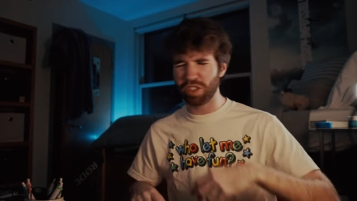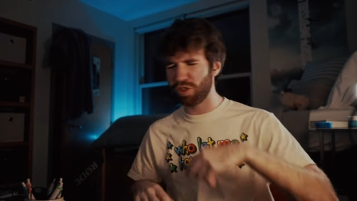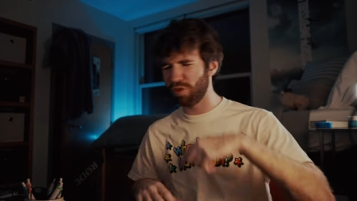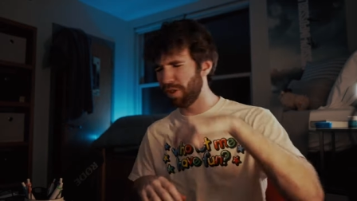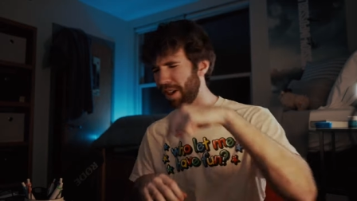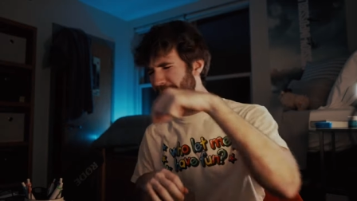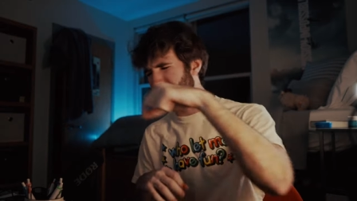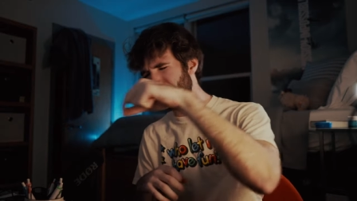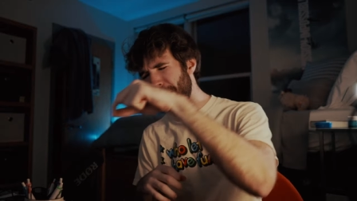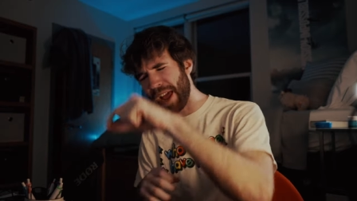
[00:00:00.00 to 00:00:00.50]
you
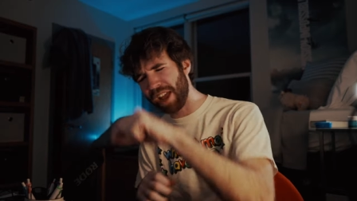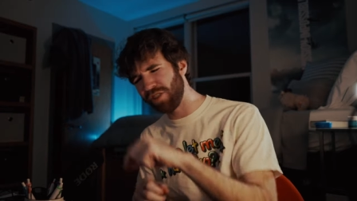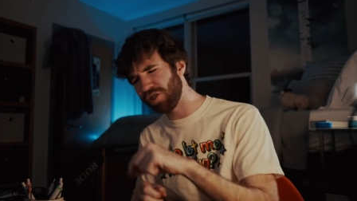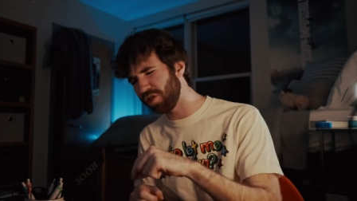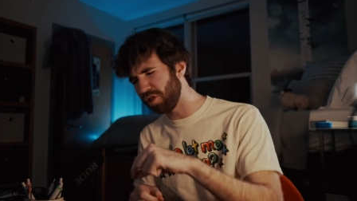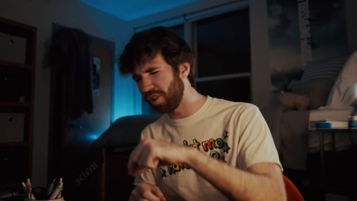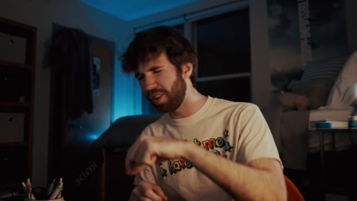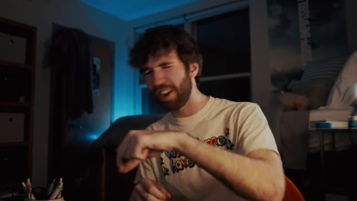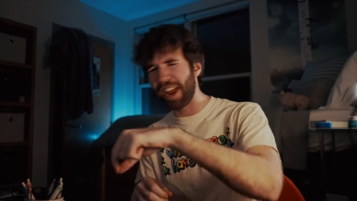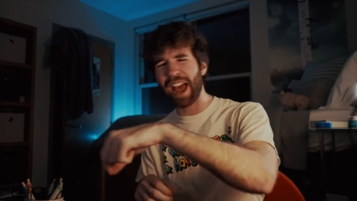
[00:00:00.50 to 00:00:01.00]
like
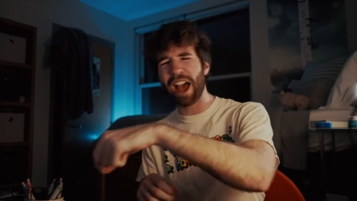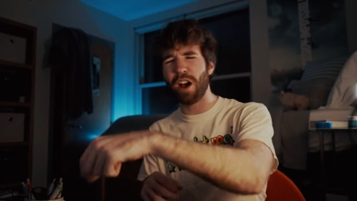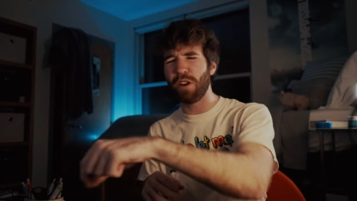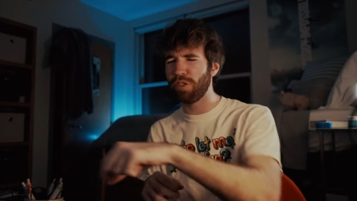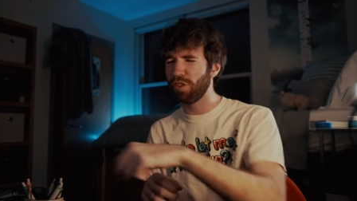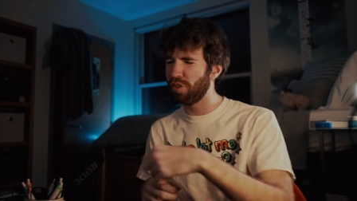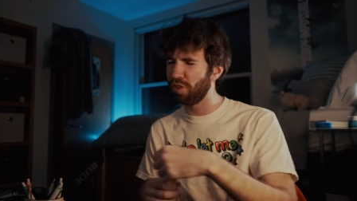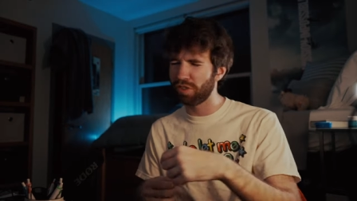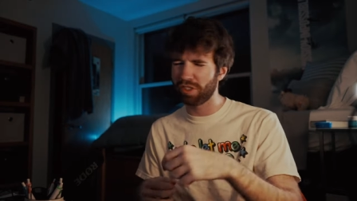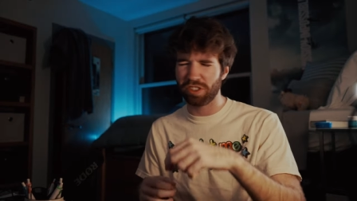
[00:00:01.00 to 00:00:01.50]
pencil it out,
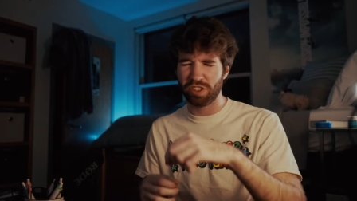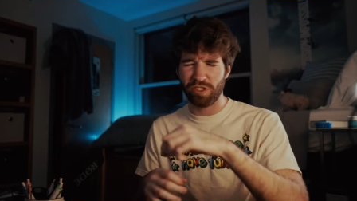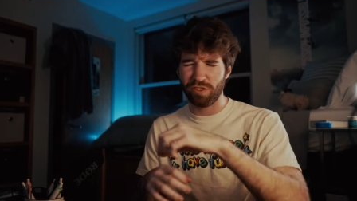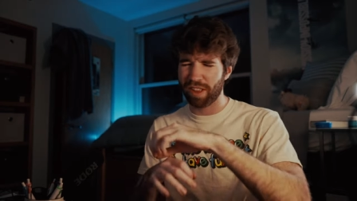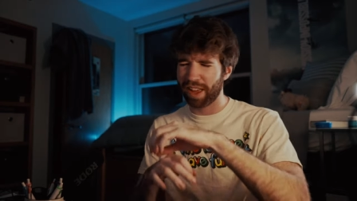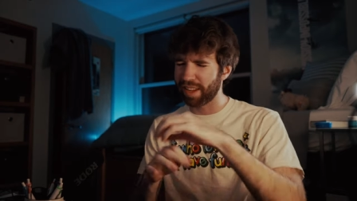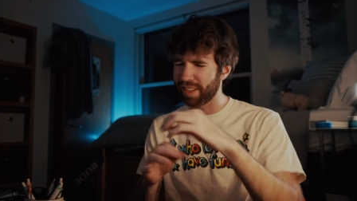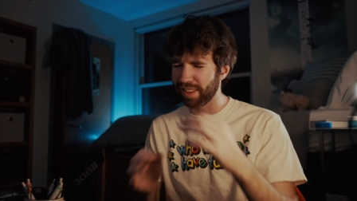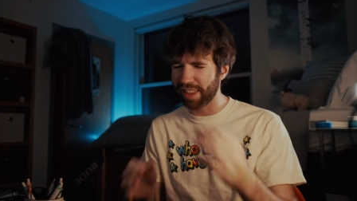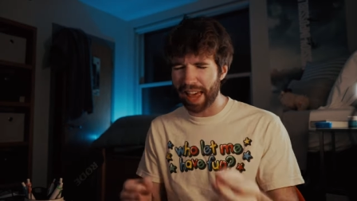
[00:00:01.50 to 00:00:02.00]
there's, you
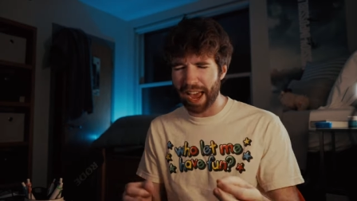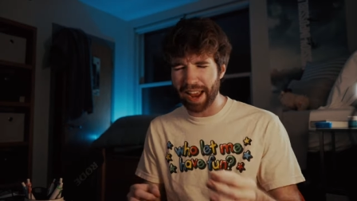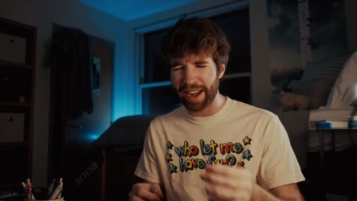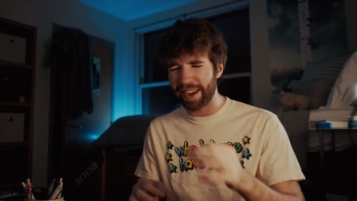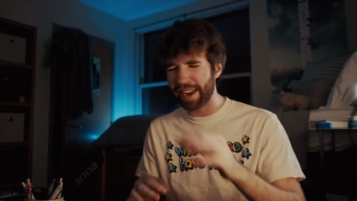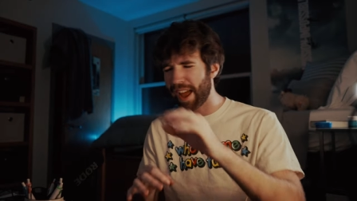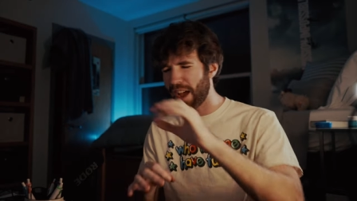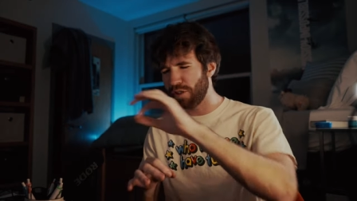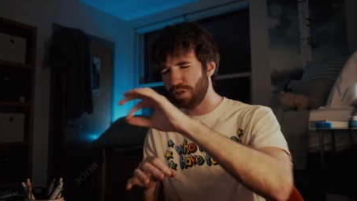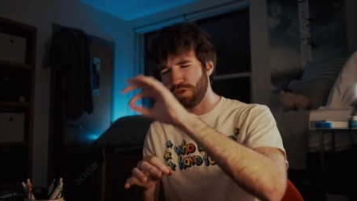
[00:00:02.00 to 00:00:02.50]
like line it
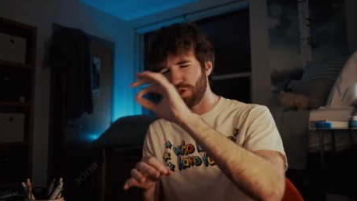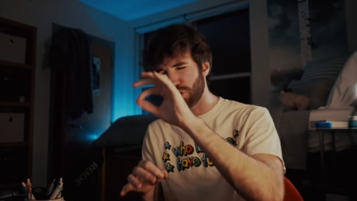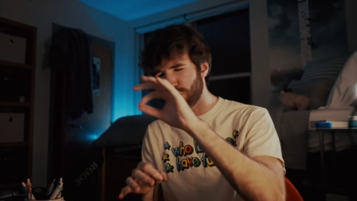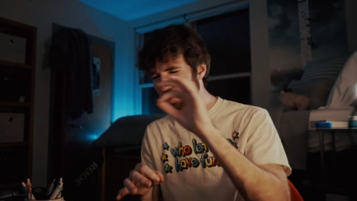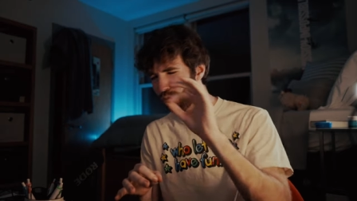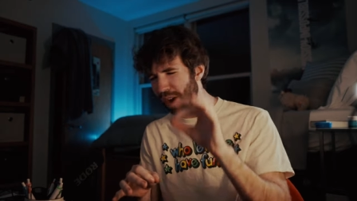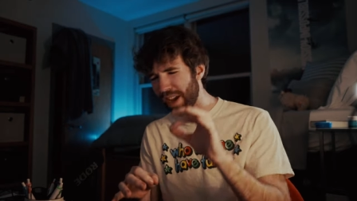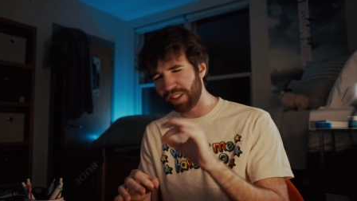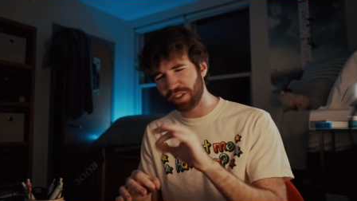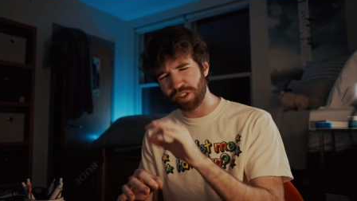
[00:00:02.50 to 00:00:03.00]
out, you
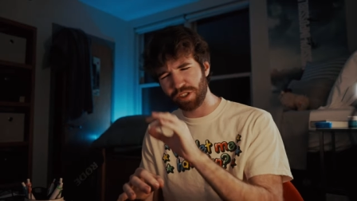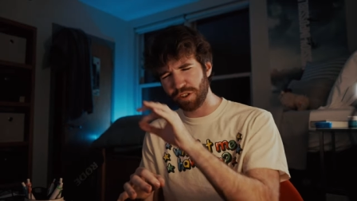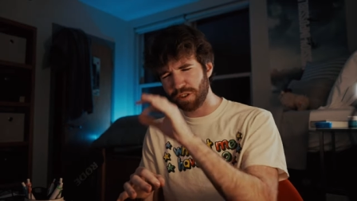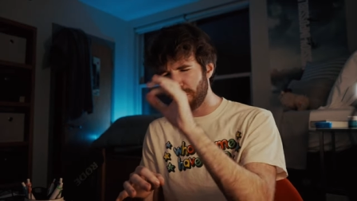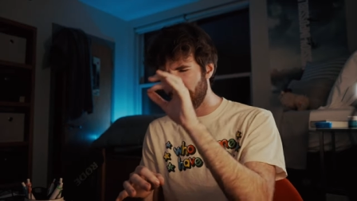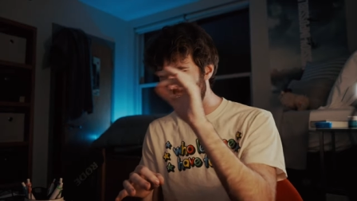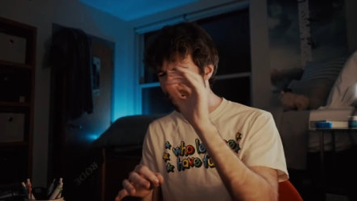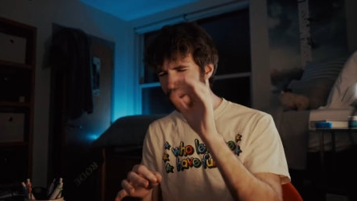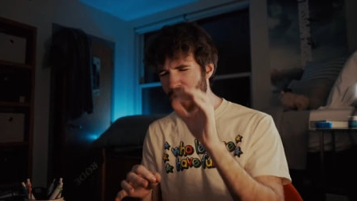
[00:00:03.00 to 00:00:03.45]
trace your